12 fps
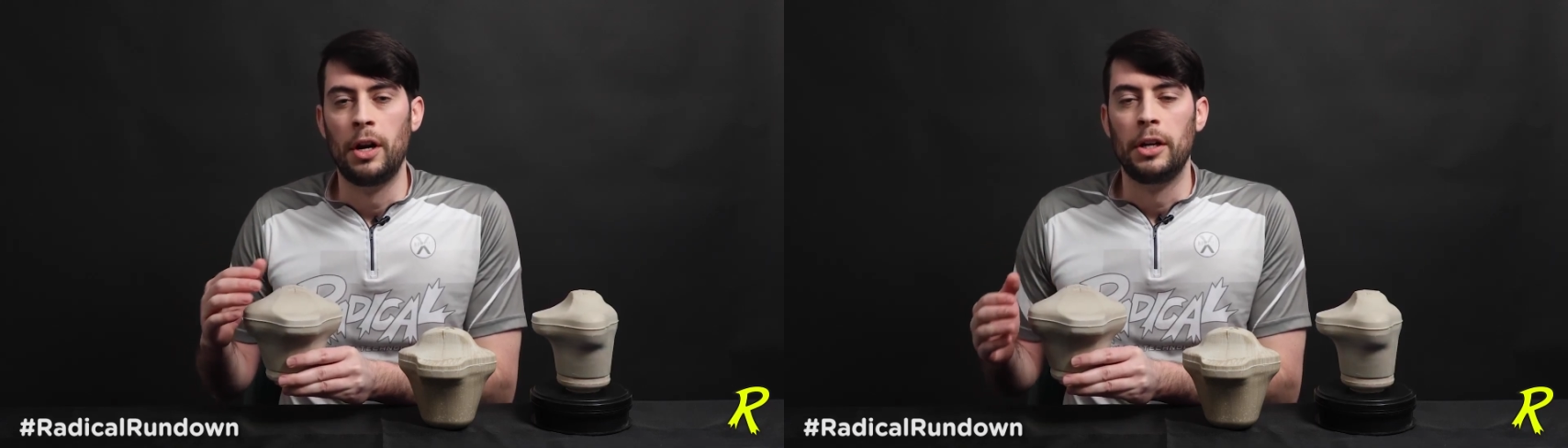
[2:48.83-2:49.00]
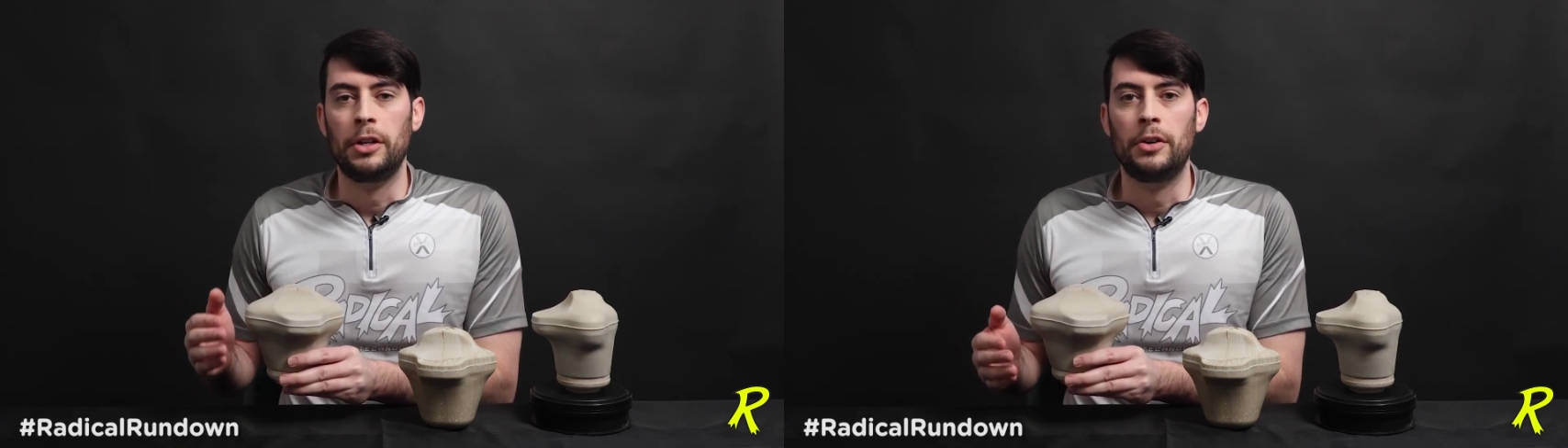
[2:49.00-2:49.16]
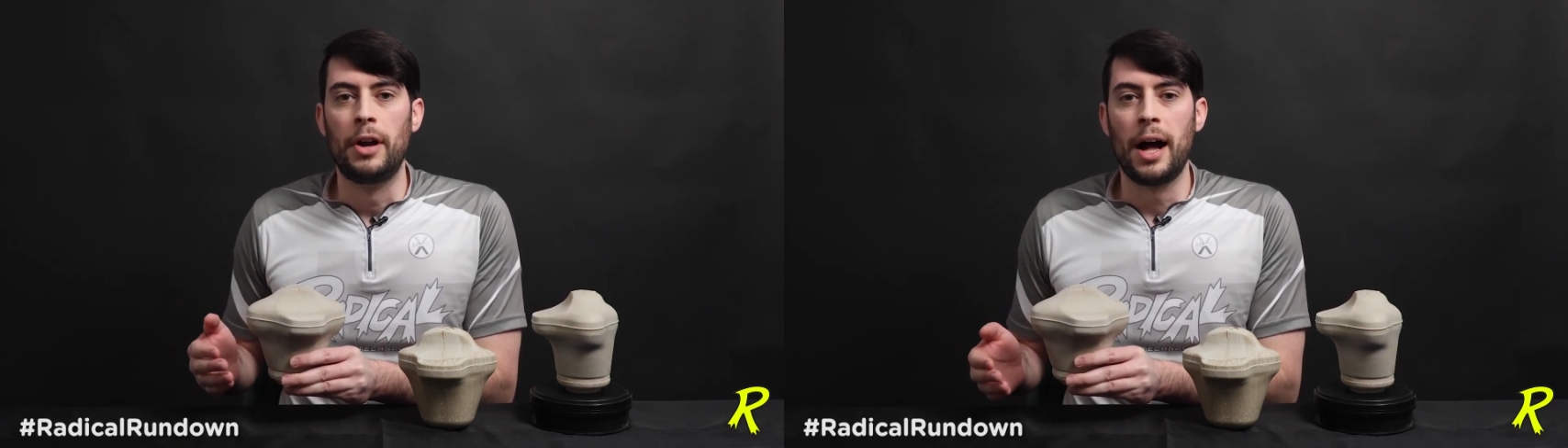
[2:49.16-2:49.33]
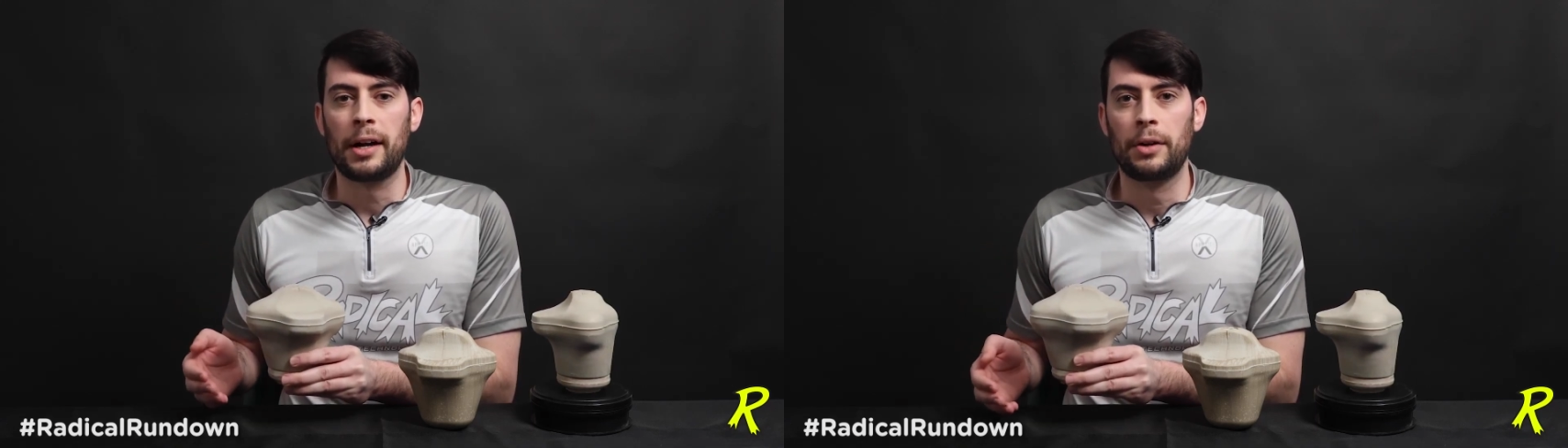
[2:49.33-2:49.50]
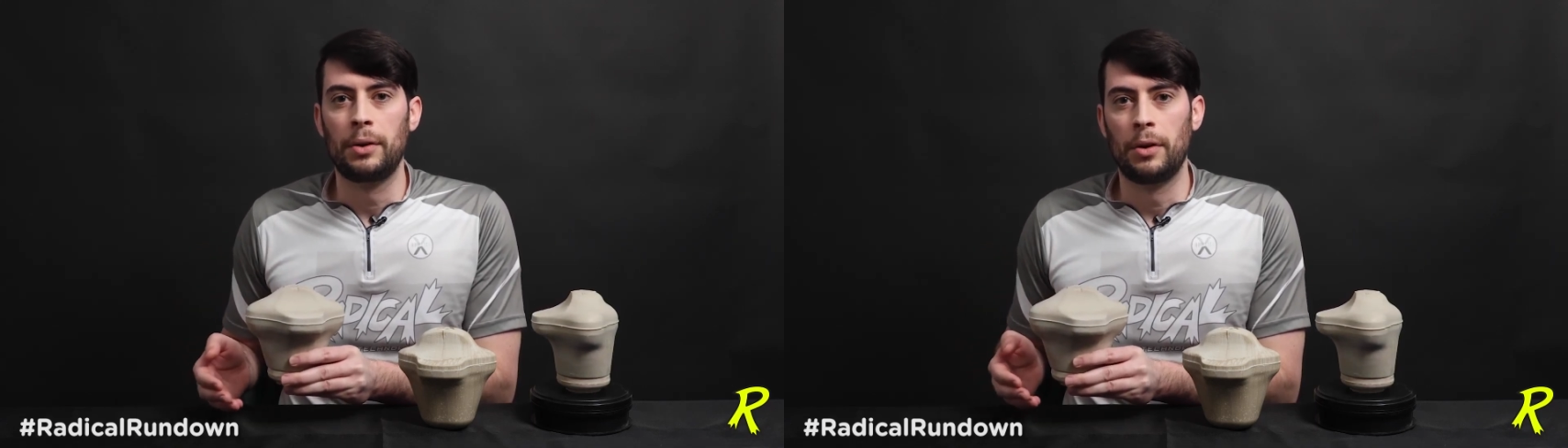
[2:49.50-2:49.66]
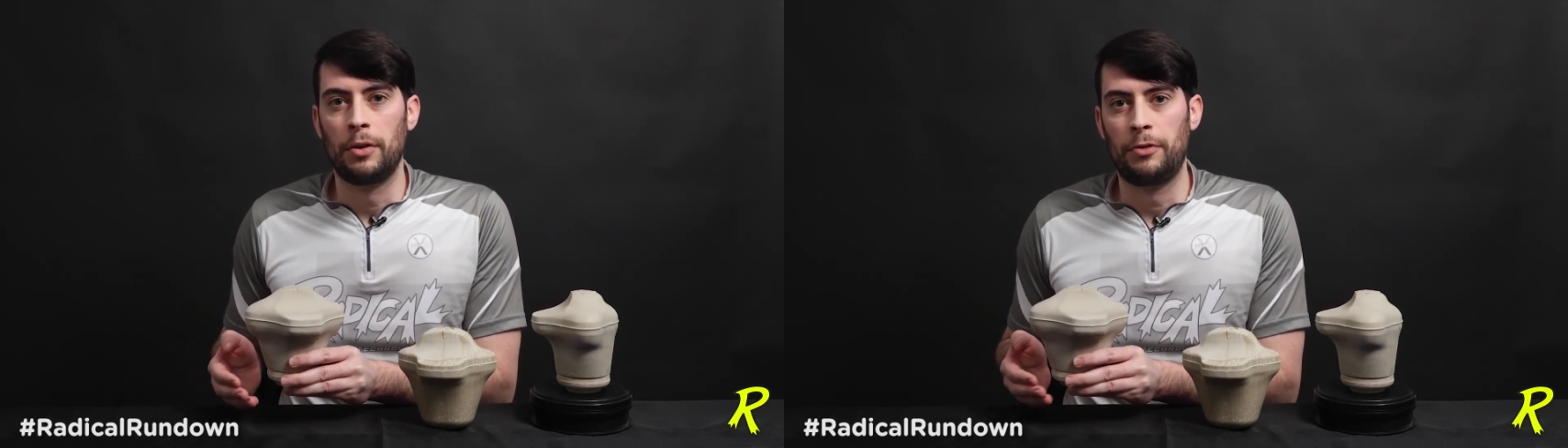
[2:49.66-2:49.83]
you're not
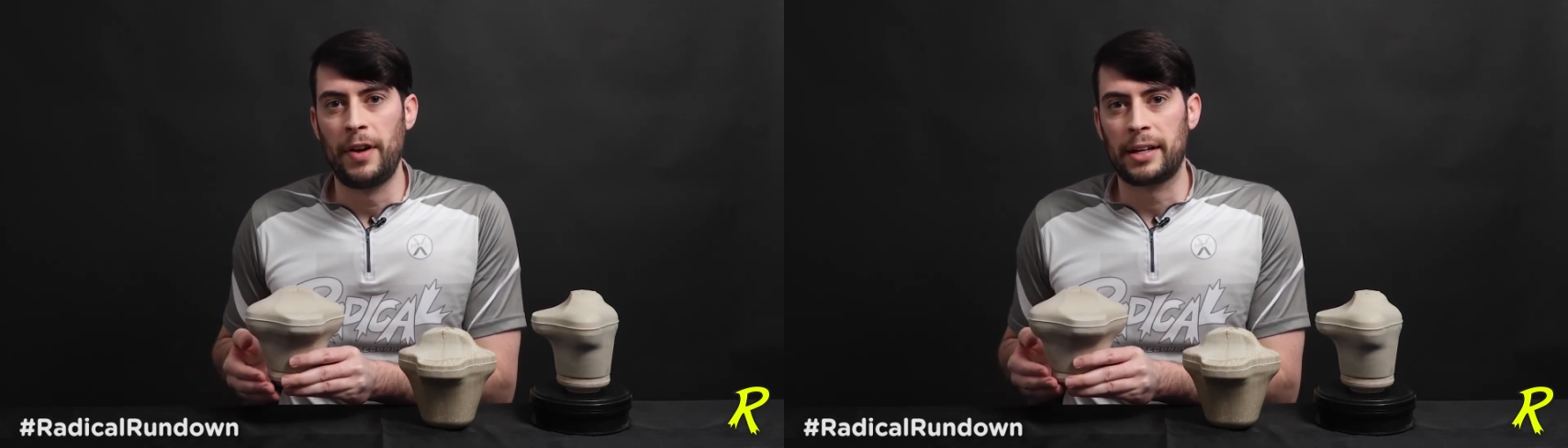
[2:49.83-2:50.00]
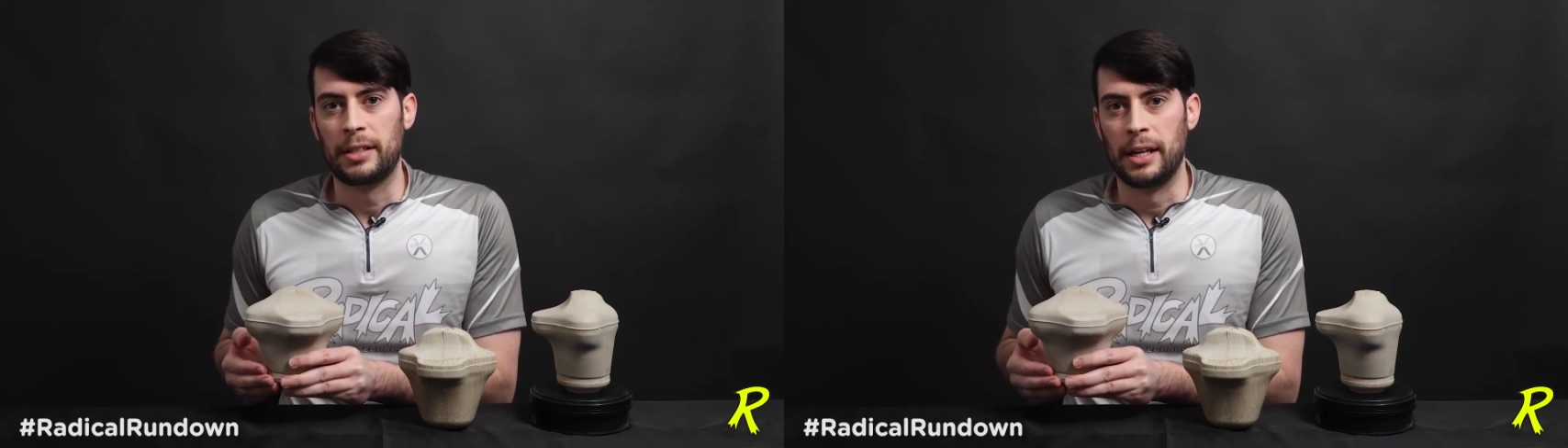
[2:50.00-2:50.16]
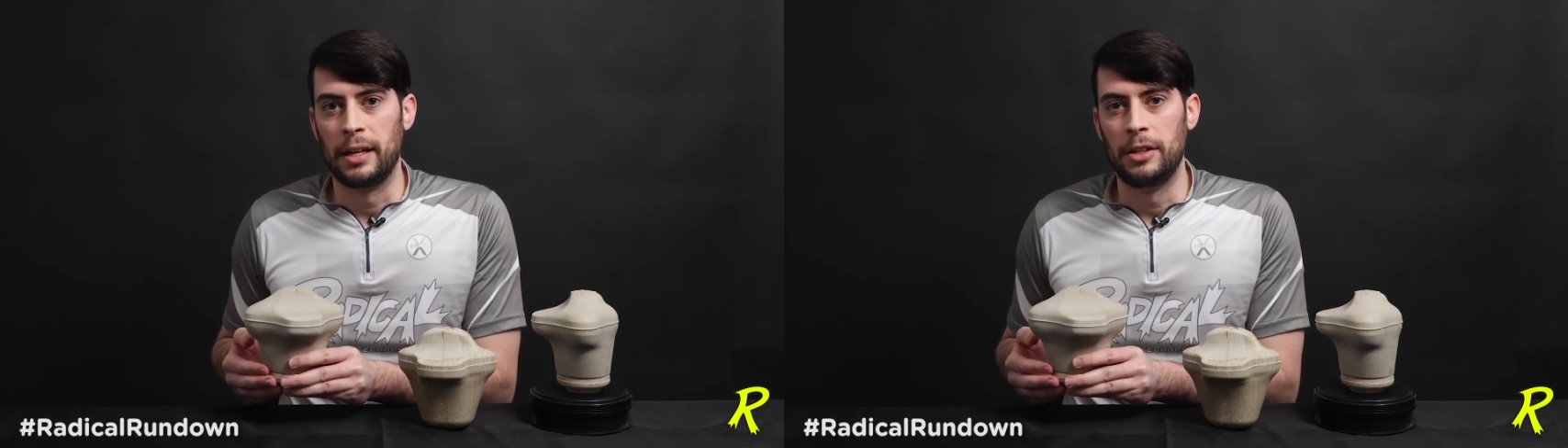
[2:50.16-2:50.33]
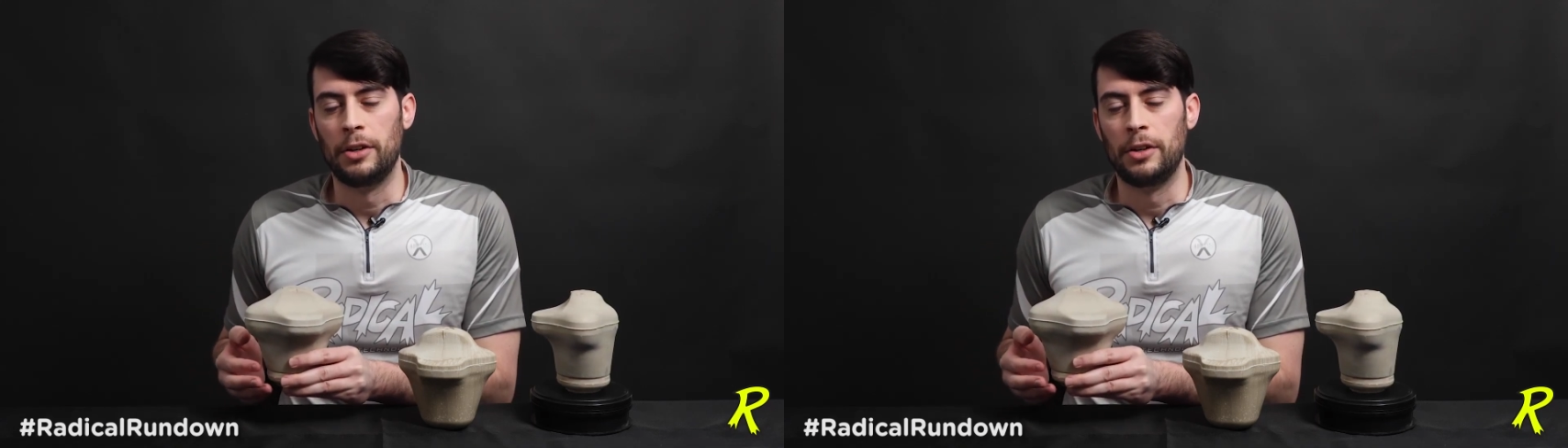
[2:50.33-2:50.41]
going to affect it,